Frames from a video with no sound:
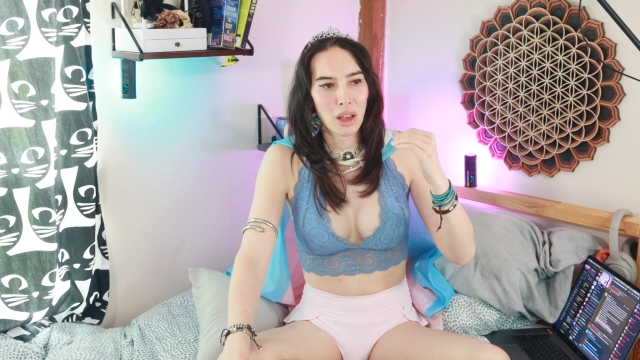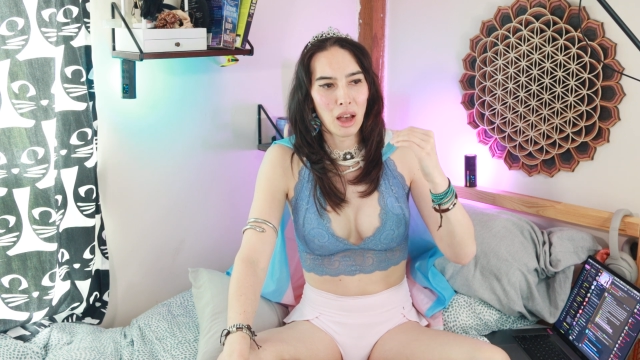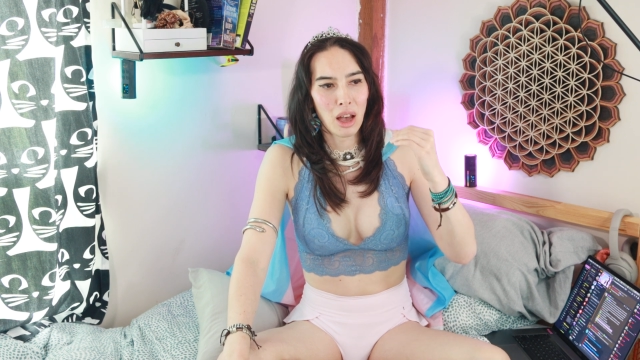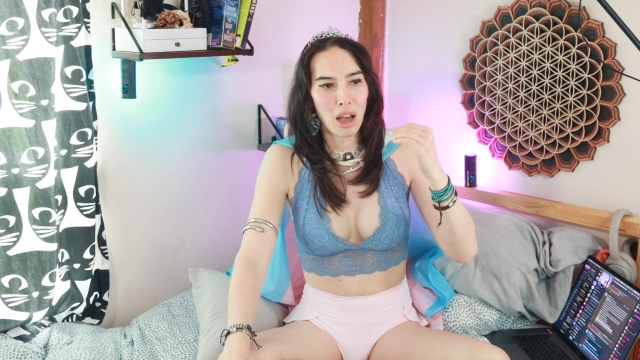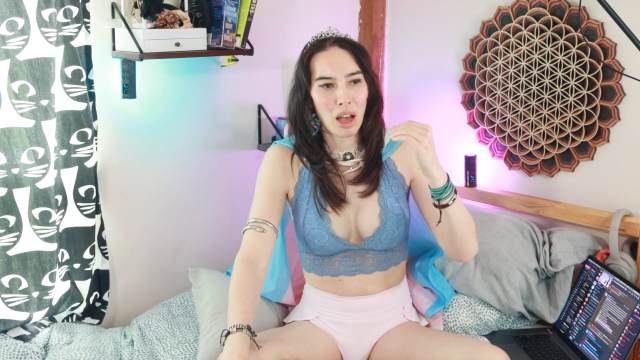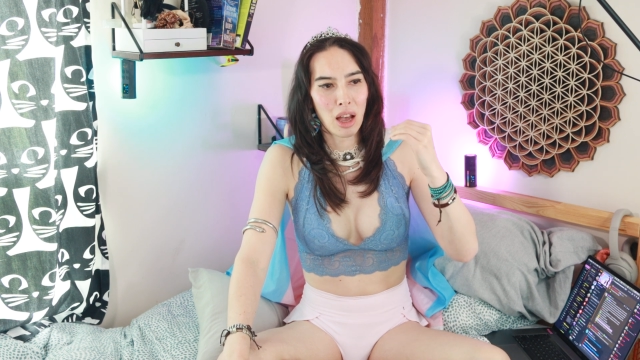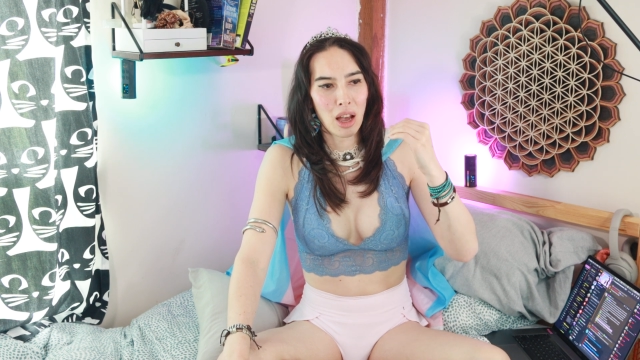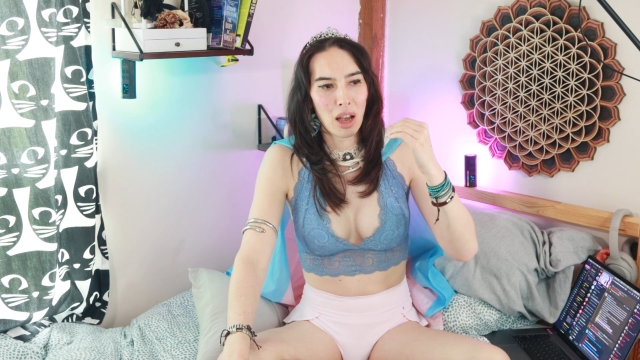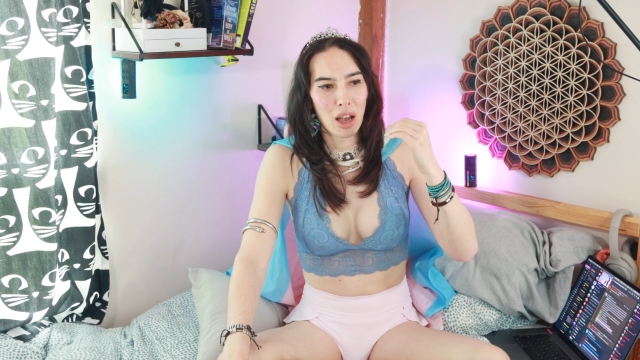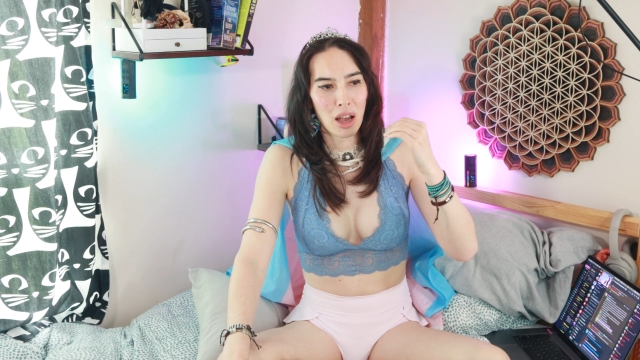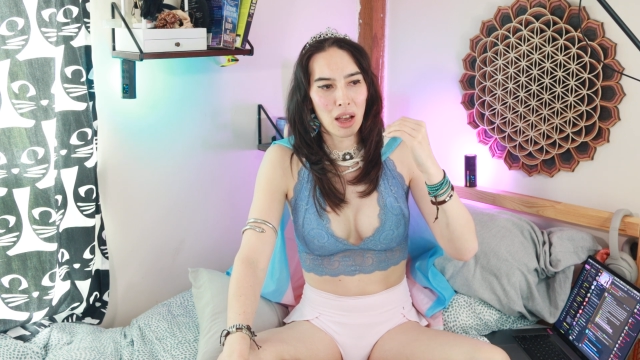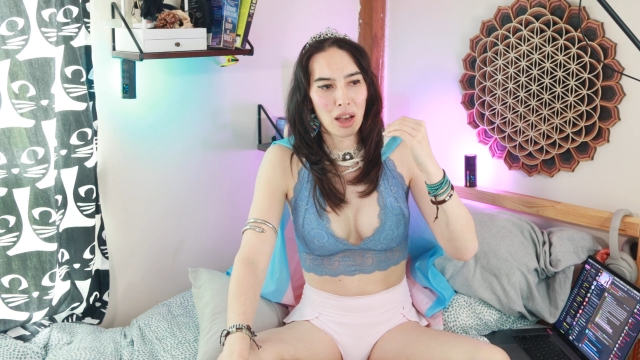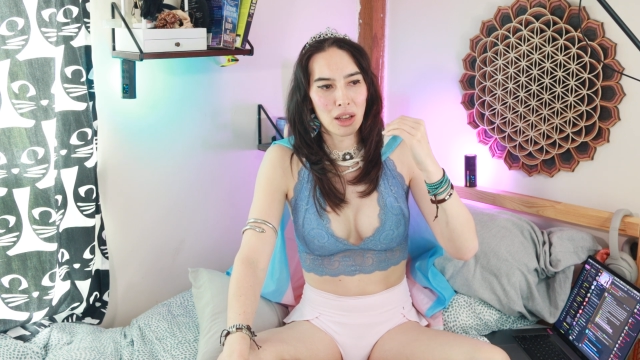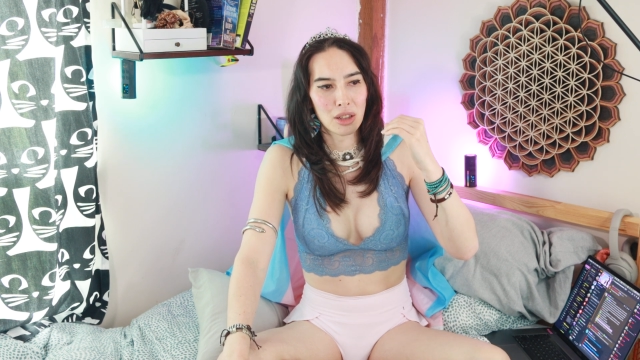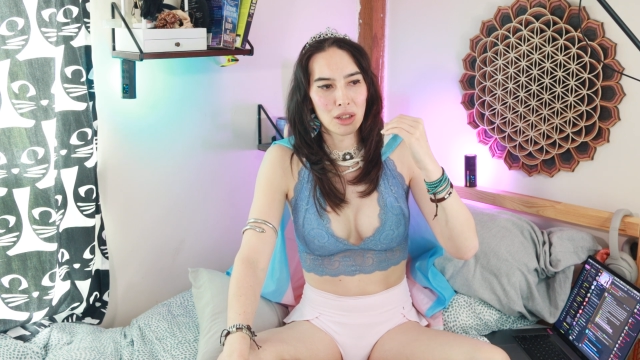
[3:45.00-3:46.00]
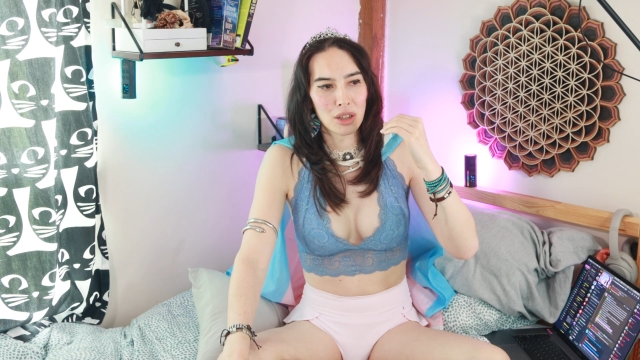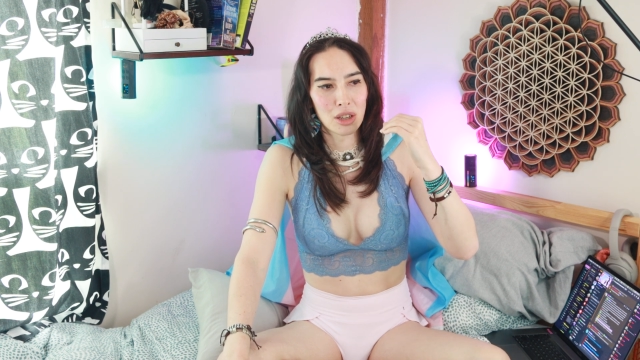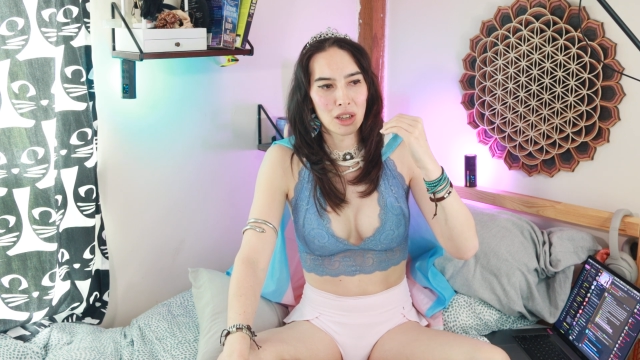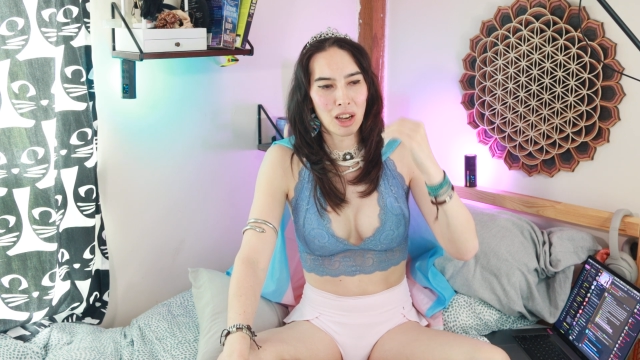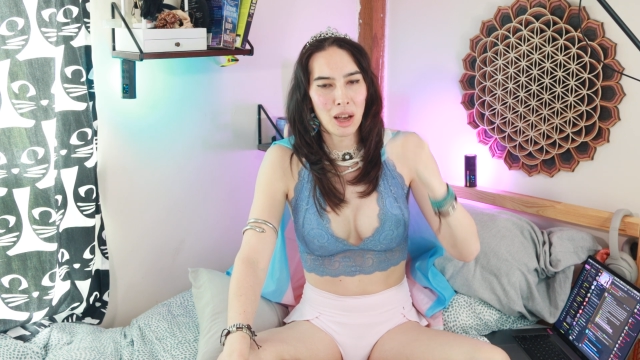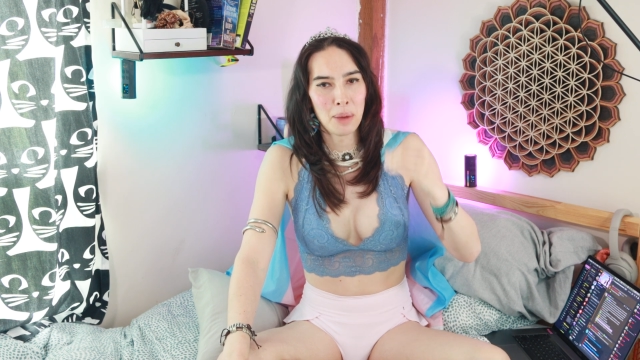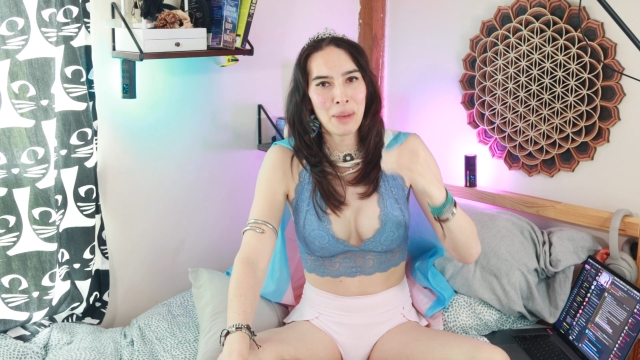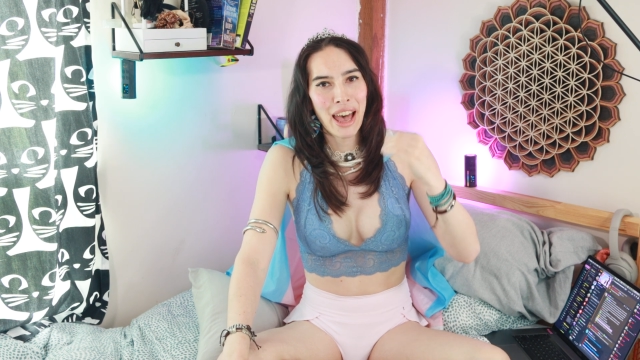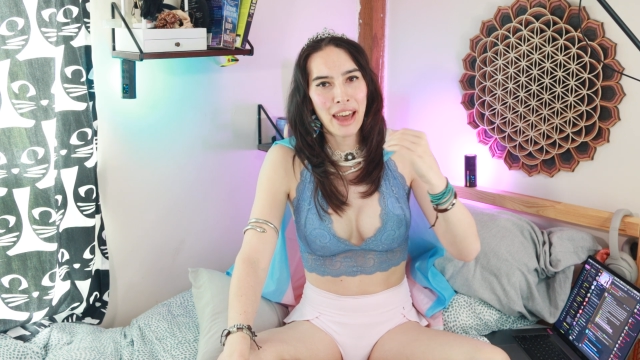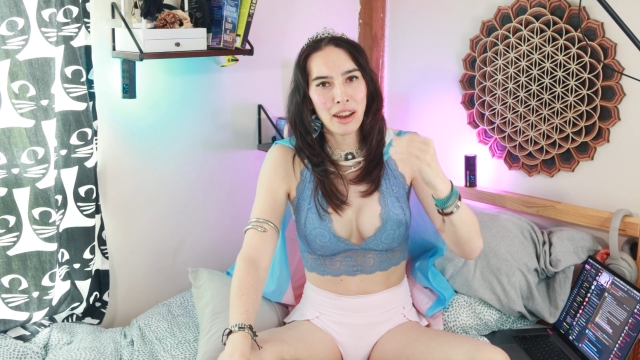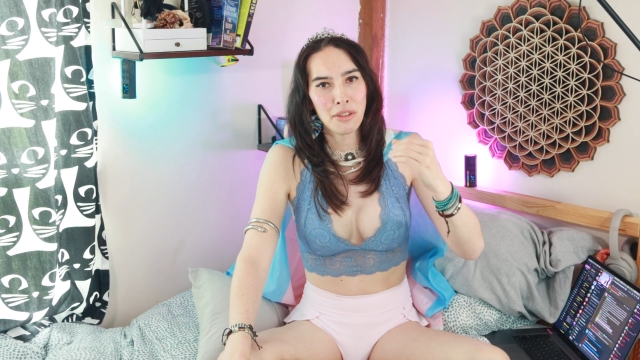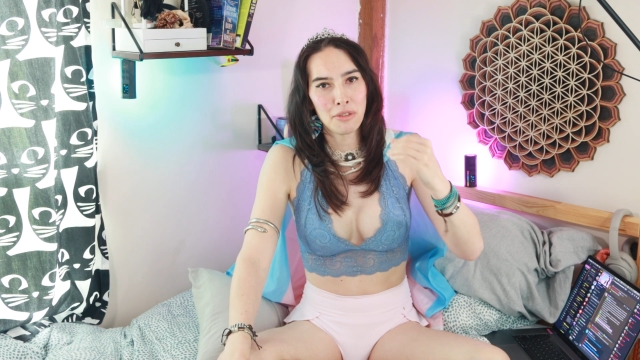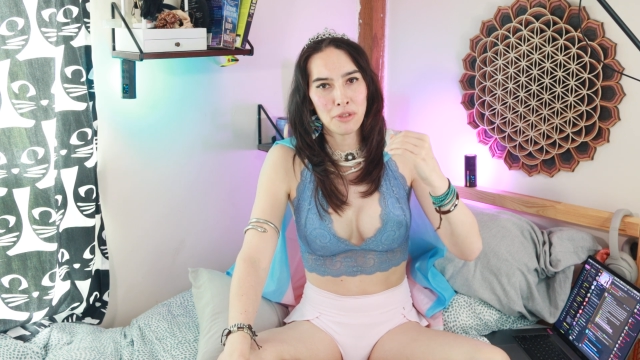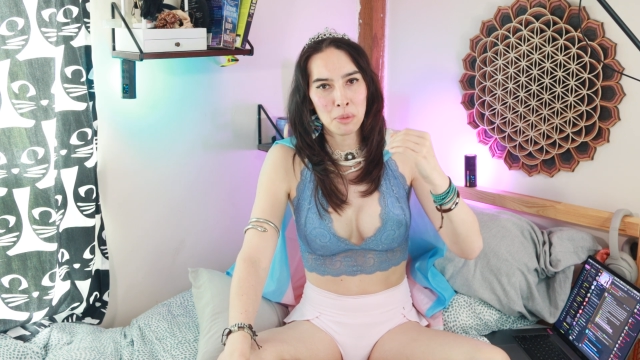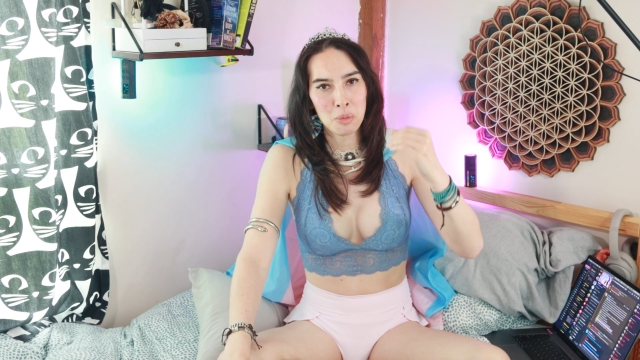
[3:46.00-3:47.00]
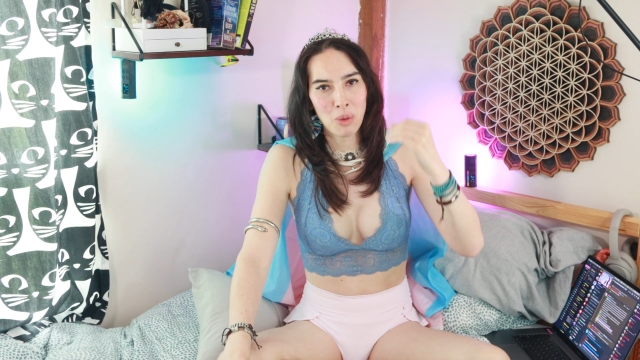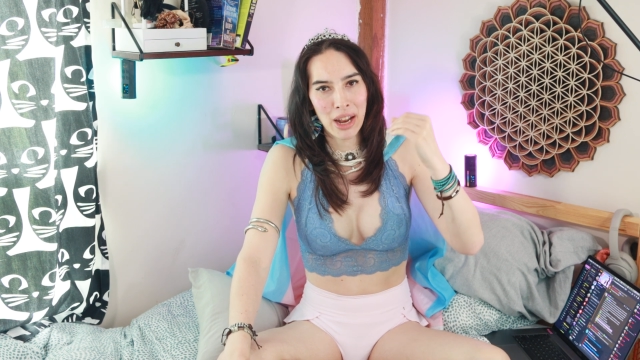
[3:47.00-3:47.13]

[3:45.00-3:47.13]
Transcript: uh, come at it from